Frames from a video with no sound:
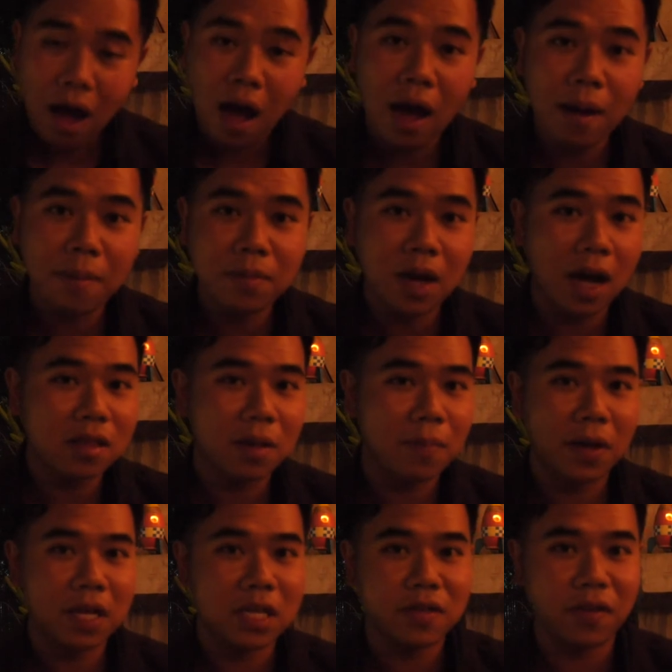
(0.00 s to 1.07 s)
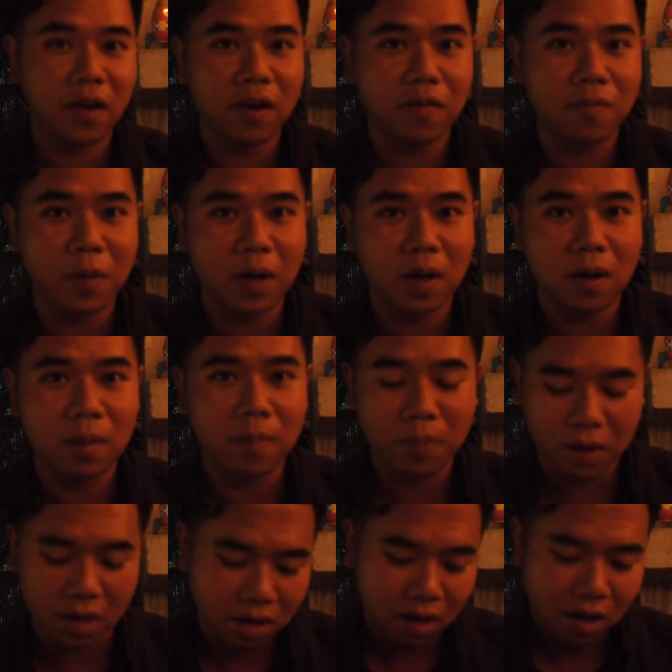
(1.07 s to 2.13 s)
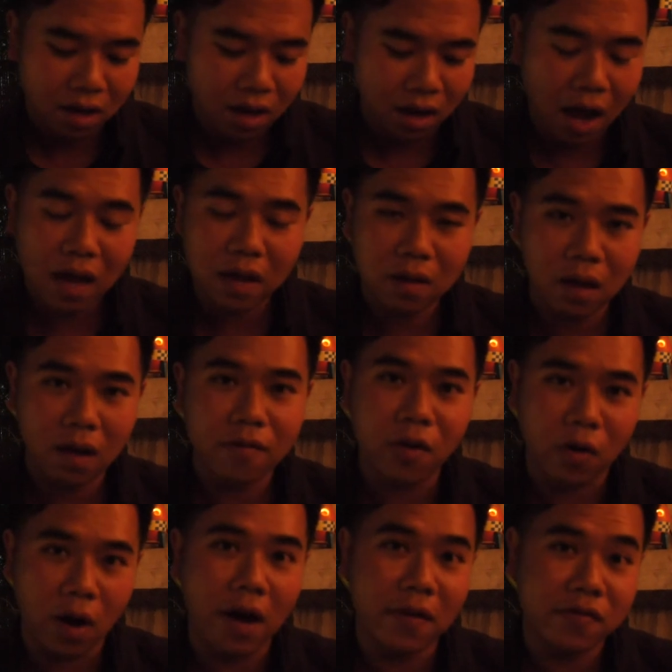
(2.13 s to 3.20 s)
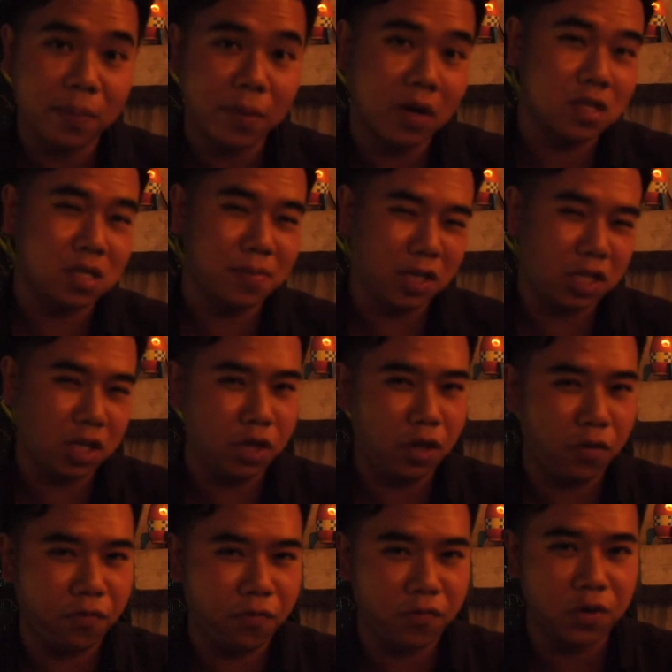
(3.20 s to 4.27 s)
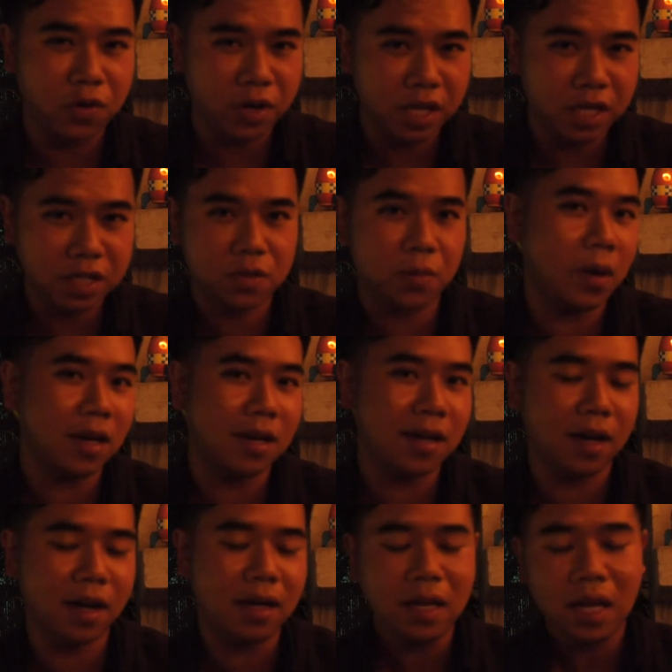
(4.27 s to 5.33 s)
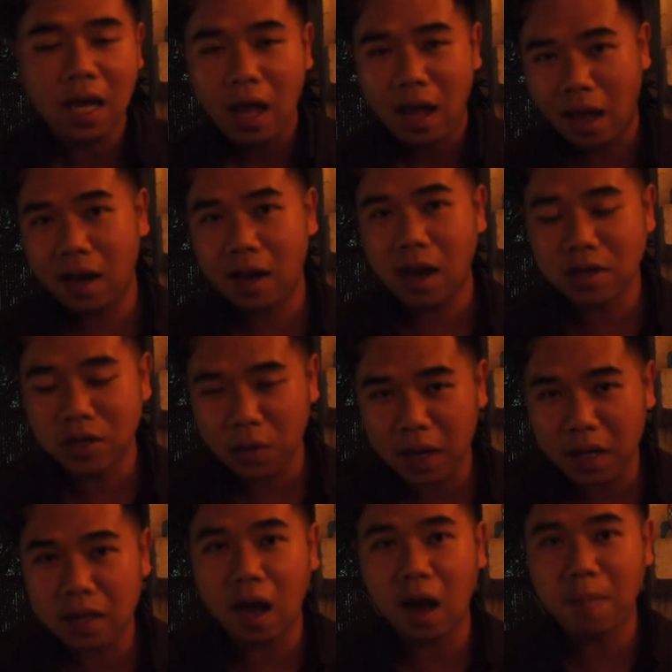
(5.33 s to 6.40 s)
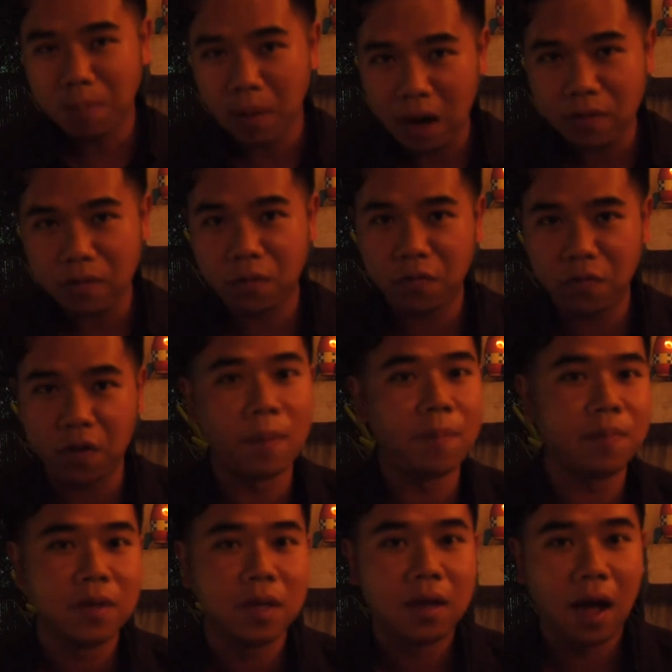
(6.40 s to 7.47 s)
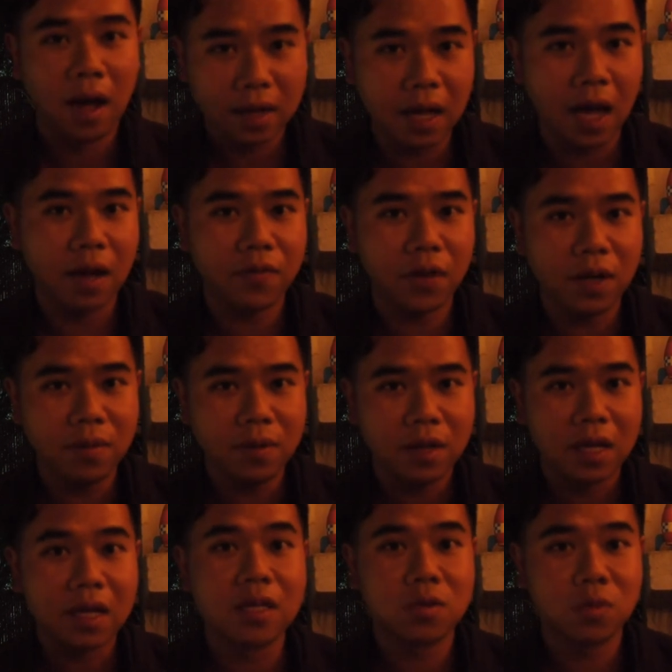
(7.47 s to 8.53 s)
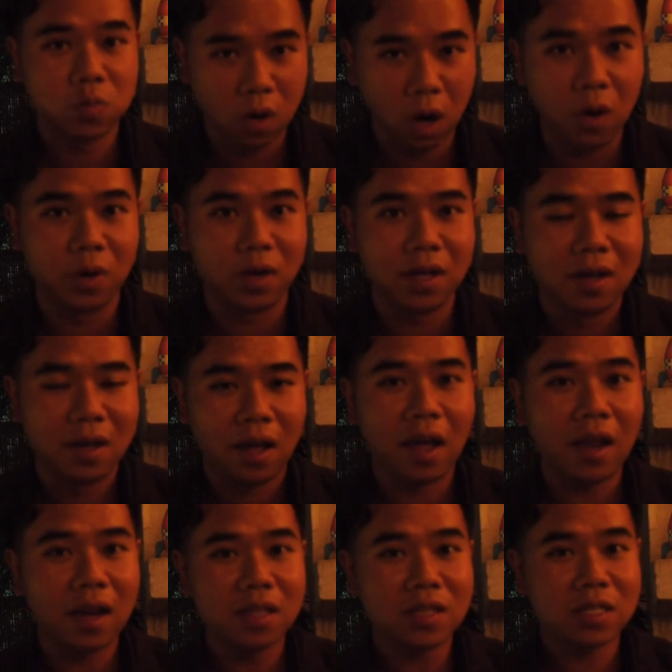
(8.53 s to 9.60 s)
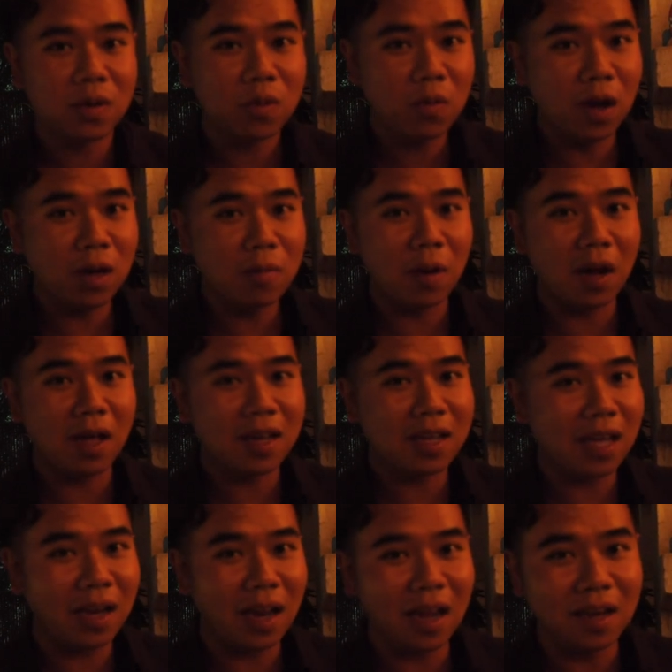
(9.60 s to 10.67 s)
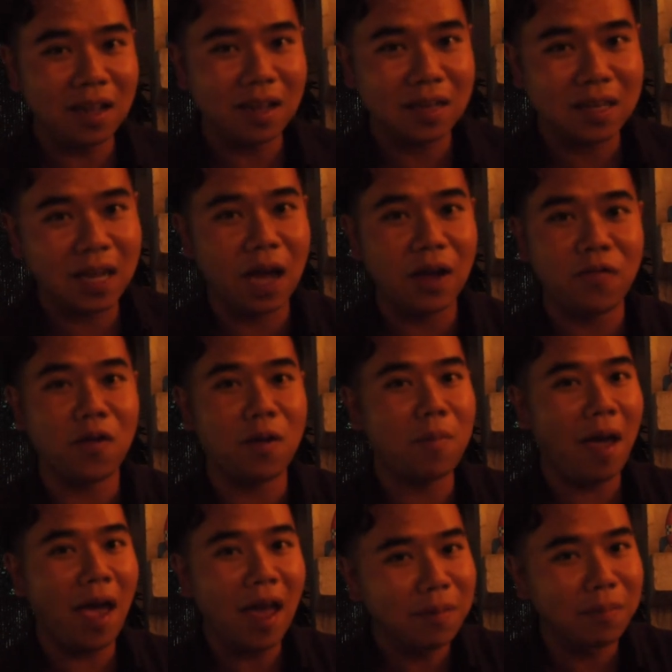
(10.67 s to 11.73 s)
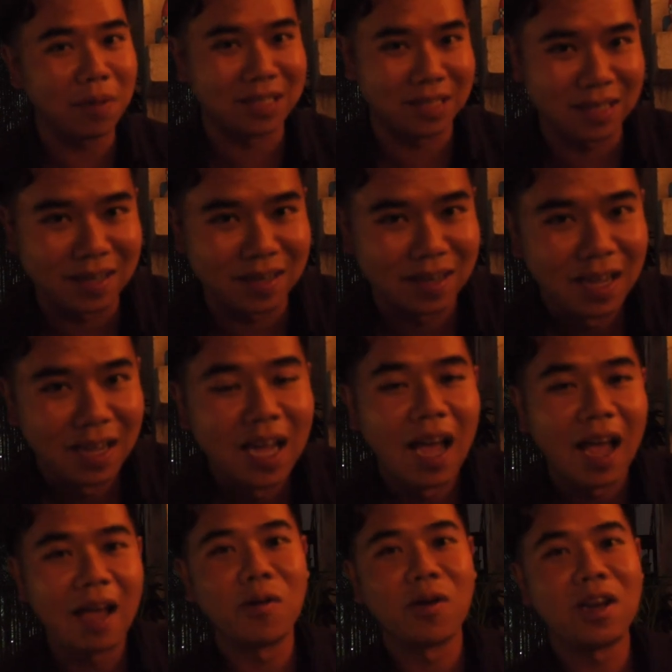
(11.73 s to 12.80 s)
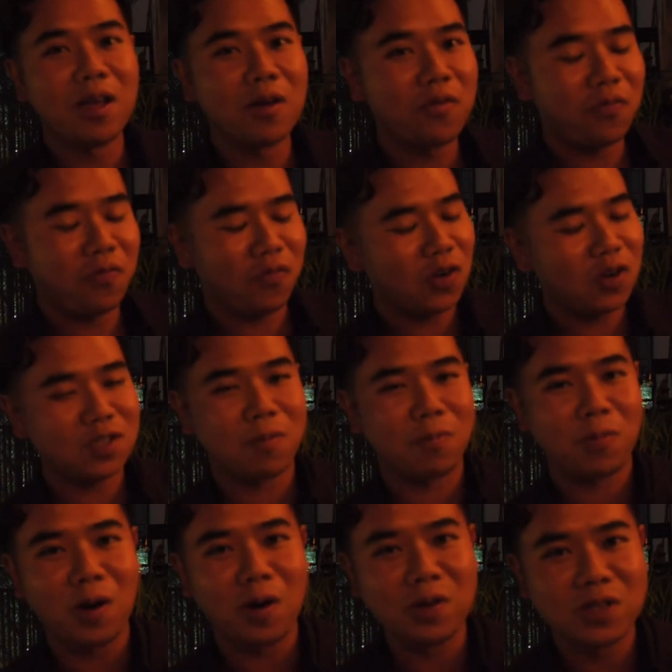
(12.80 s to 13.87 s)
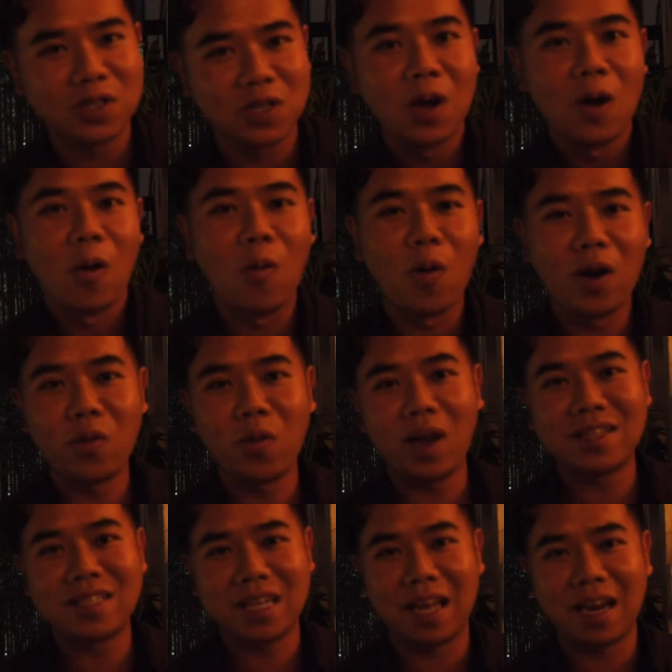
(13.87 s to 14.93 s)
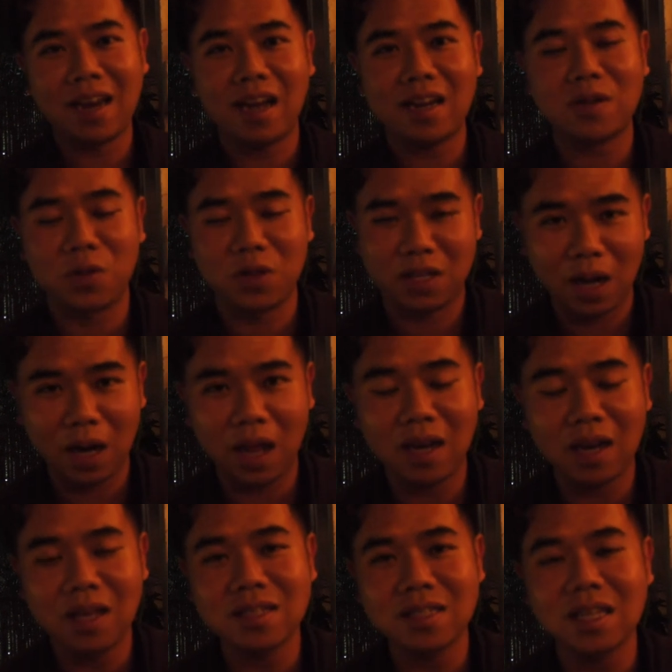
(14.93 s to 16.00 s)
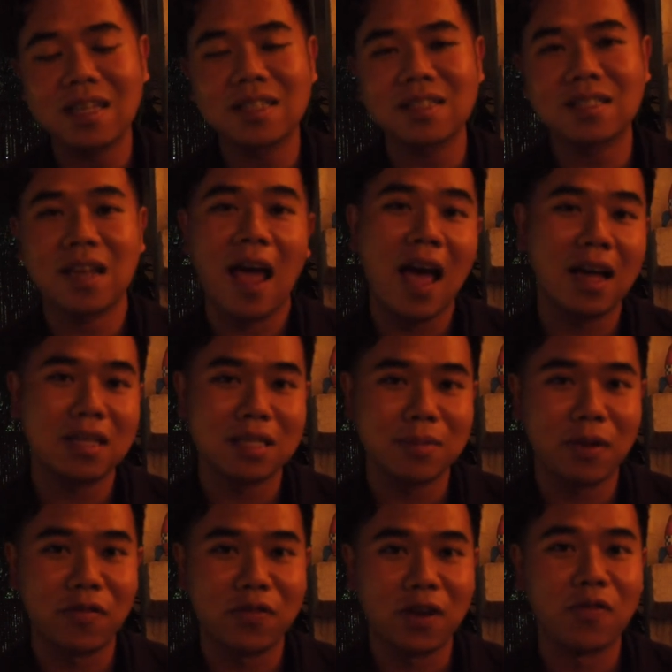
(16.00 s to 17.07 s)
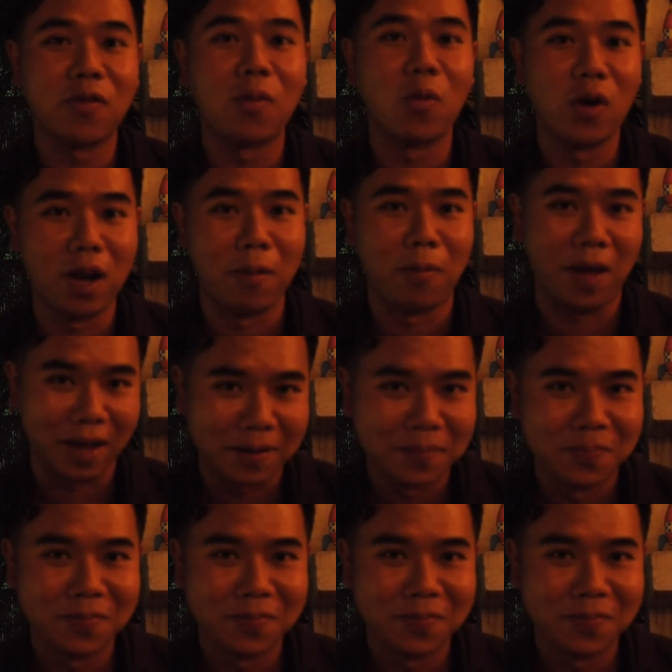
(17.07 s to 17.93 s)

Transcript: I'm not the biggest fan of beer, but I love craft beer, especially the fruity sweet kind. And directly above from Agave is Road. And it's run by a Canadian guy from Edmonton. And when he first approached, one way to connect with Canadians is to ask them if they're from Winnipeg,